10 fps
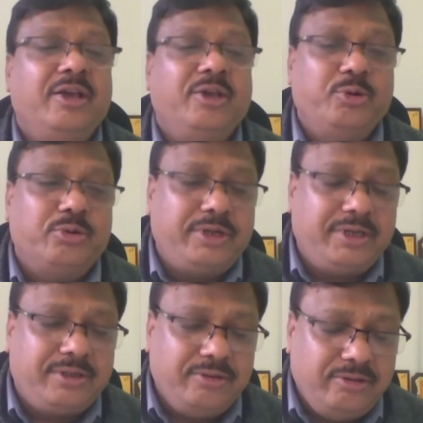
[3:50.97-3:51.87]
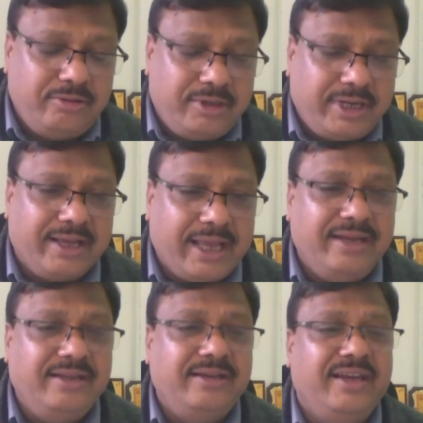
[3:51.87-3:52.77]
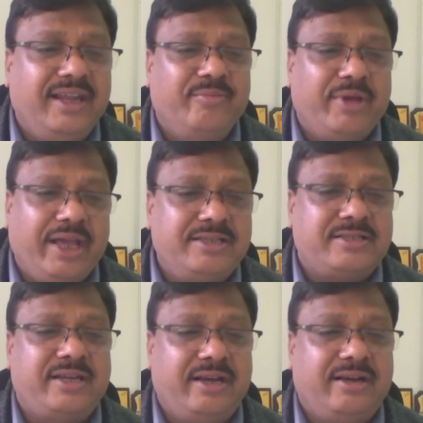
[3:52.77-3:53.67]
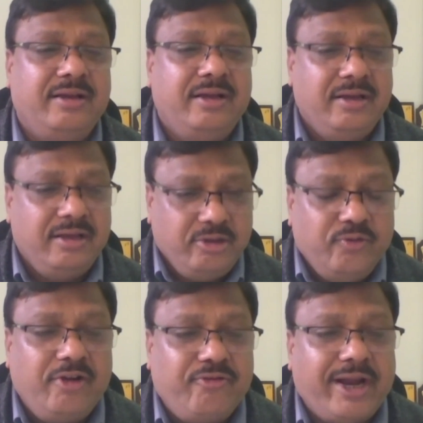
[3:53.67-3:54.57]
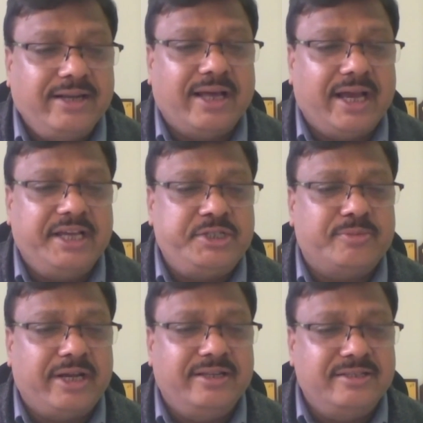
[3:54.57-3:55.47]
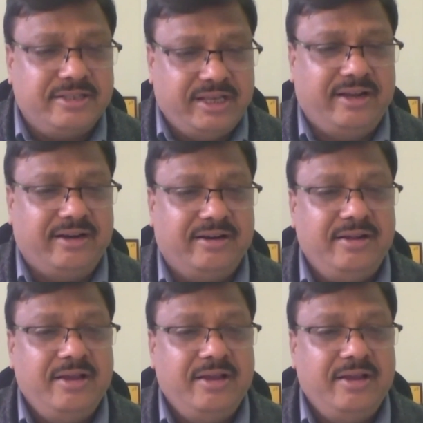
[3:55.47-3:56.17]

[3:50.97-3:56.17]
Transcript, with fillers: You, you take any name, any state, you will find the IHMRians there.